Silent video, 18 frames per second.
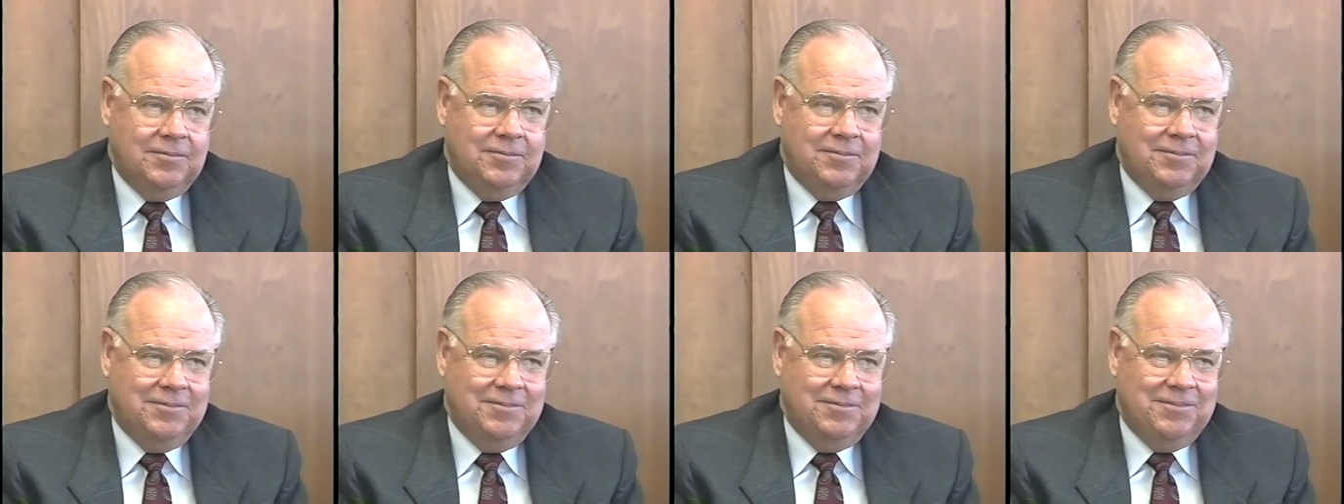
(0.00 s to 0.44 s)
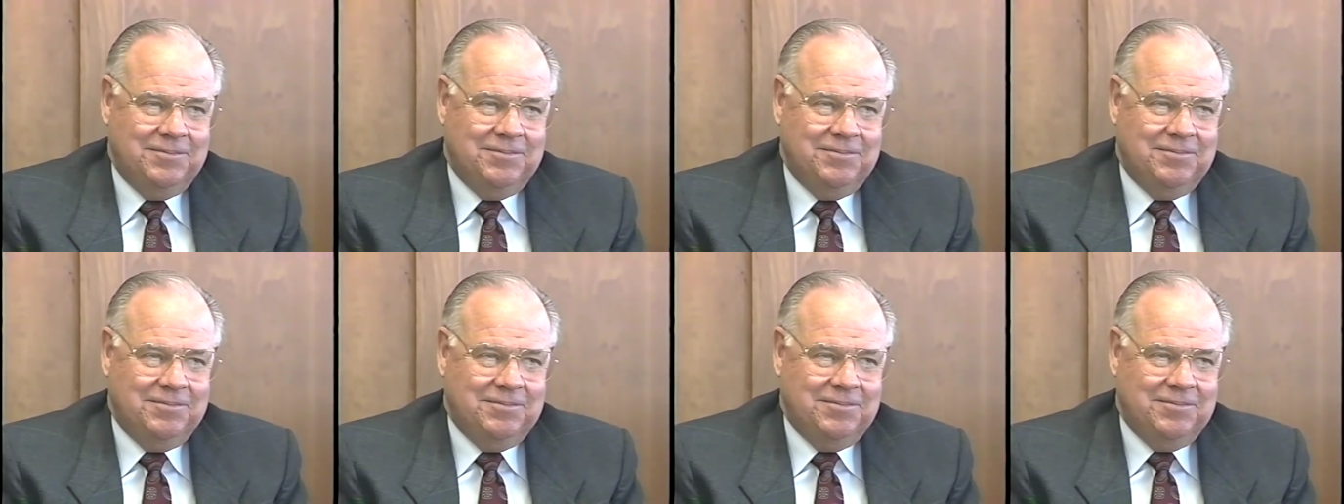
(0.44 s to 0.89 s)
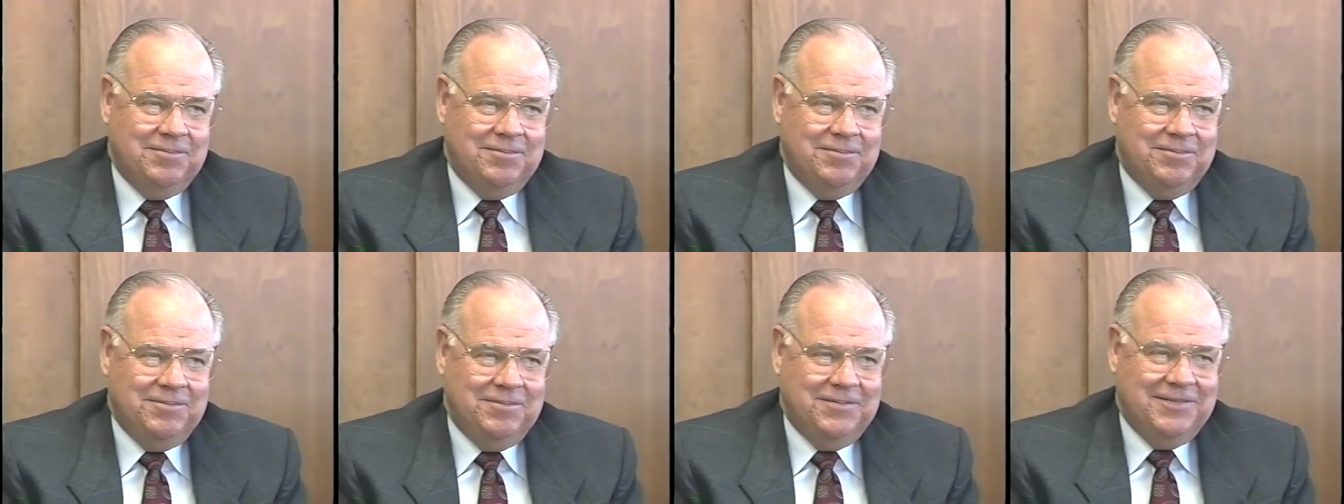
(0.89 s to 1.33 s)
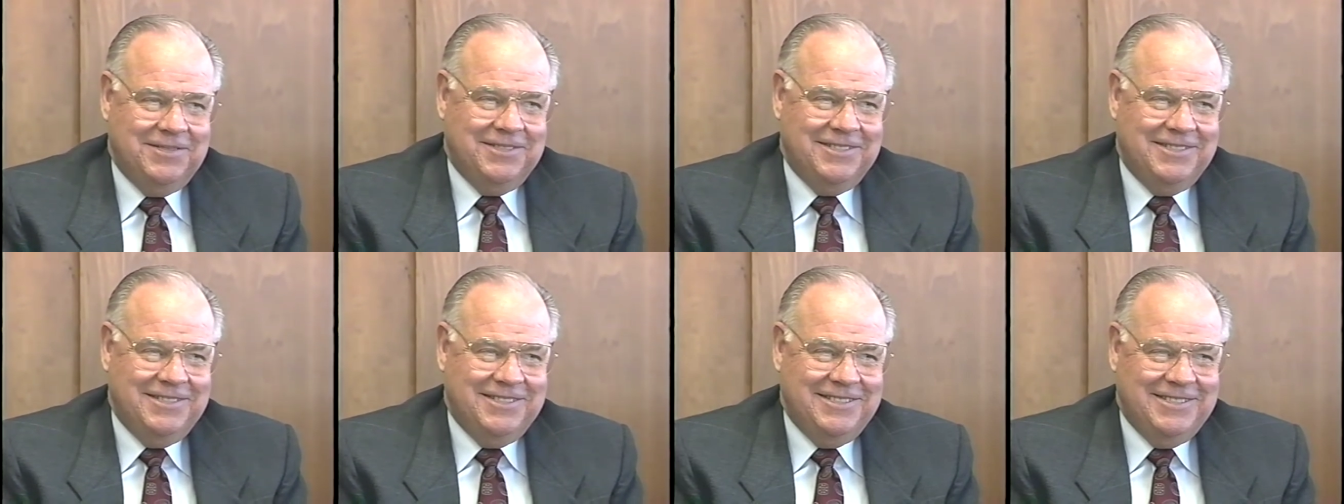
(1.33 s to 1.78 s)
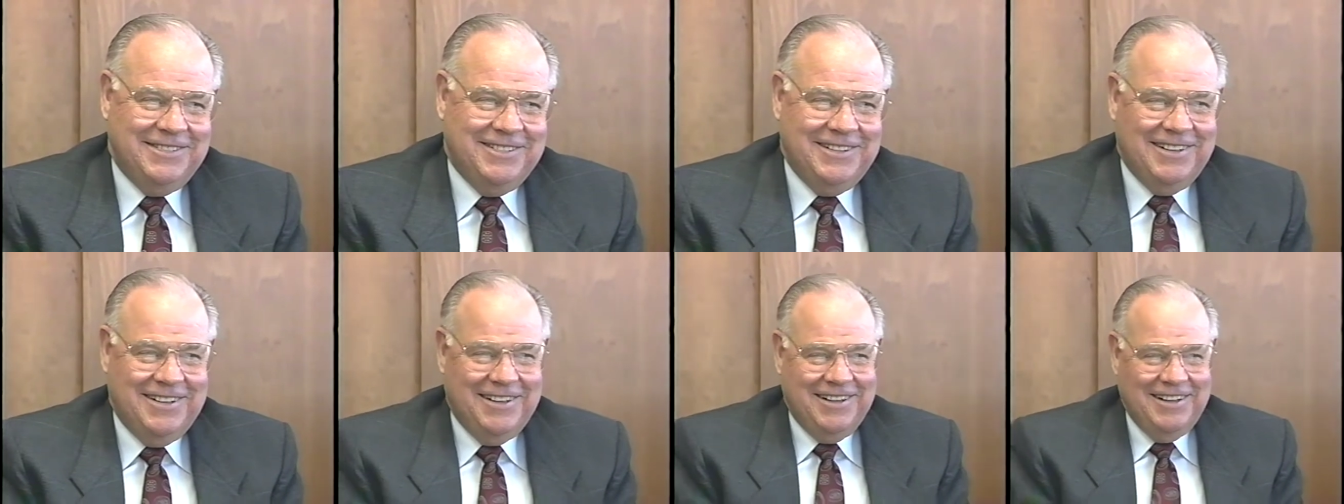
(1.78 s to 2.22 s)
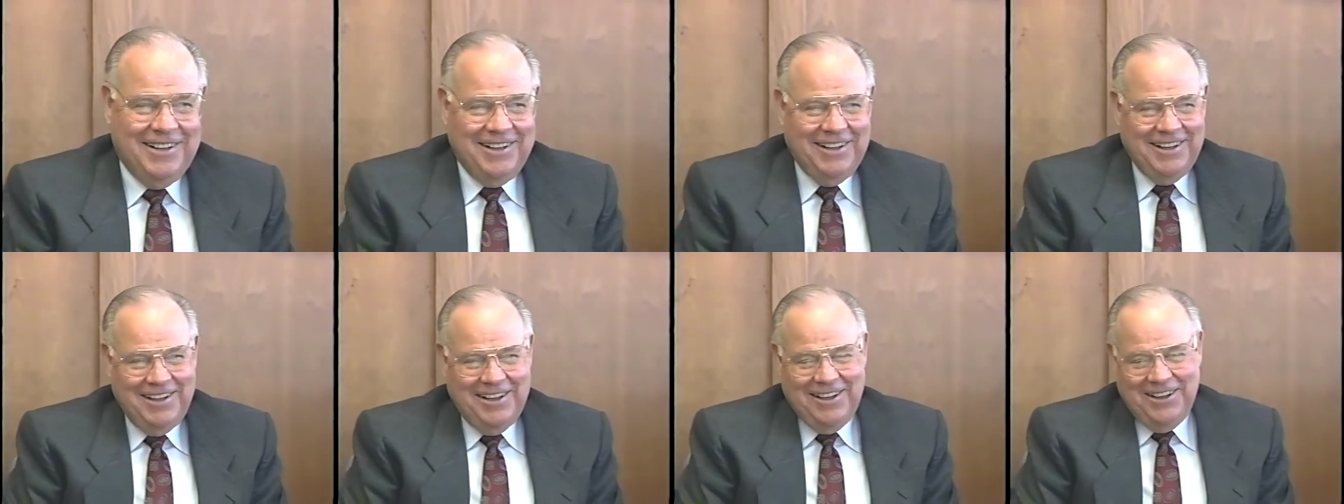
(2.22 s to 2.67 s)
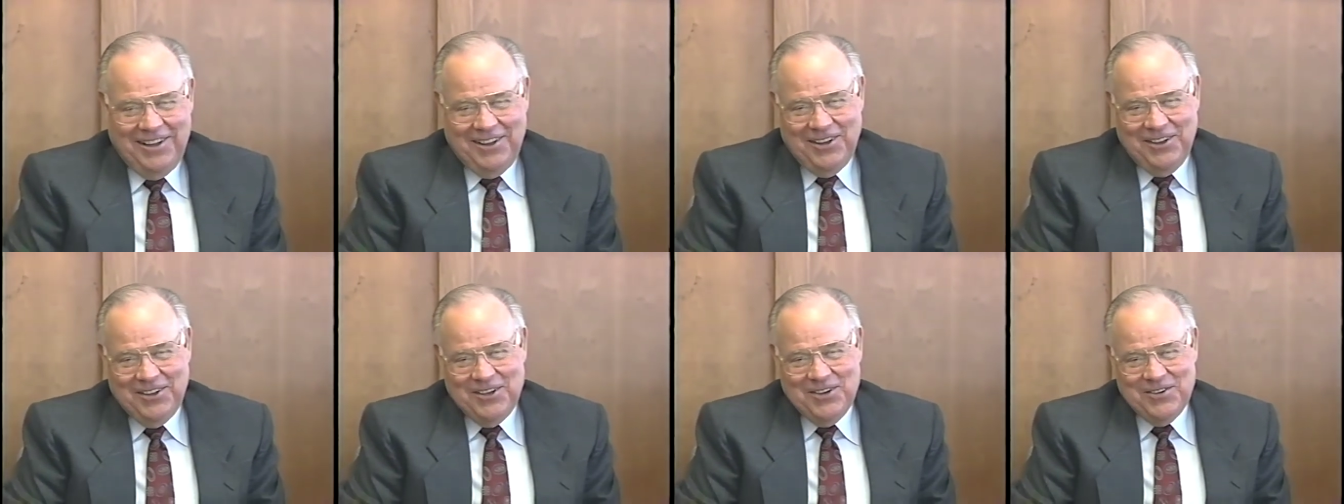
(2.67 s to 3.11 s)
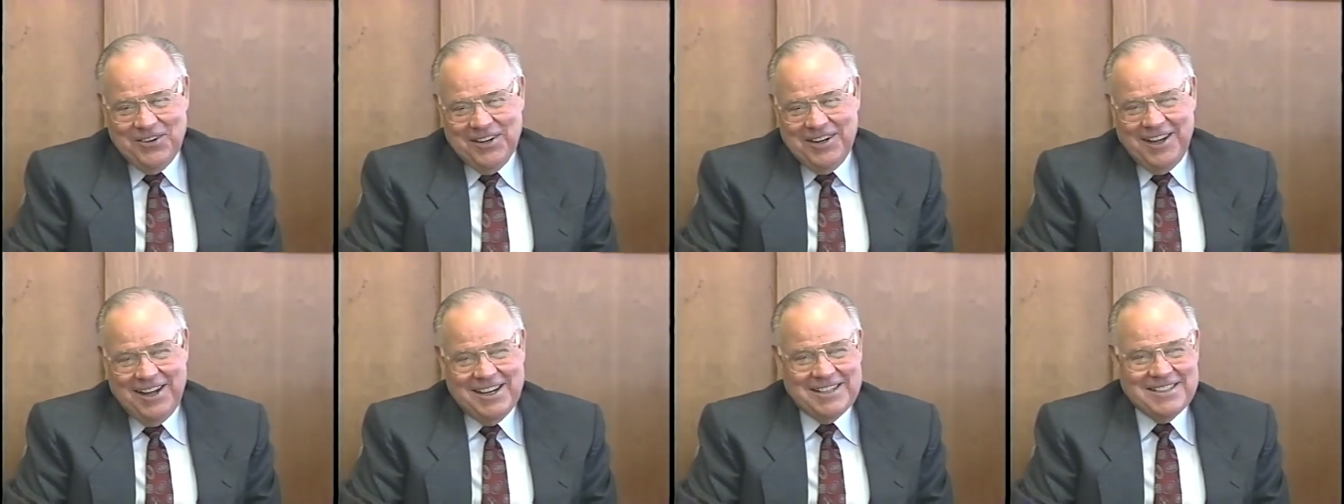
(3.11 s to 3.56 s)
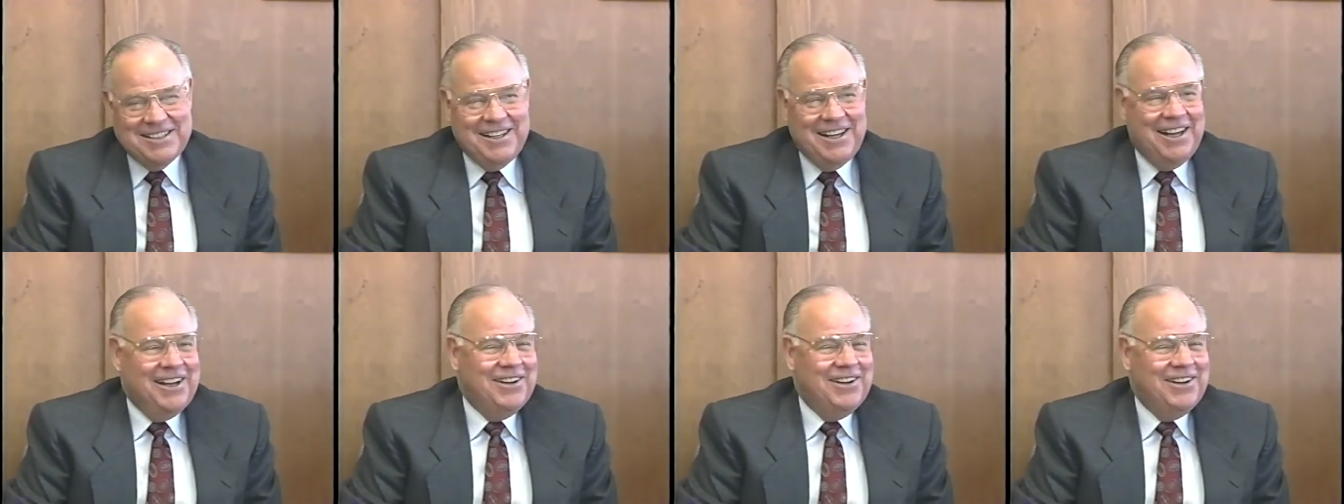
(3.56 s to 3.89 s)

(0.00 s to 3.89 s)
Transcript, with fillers: now that retirement is so close? Oh, you would ask that,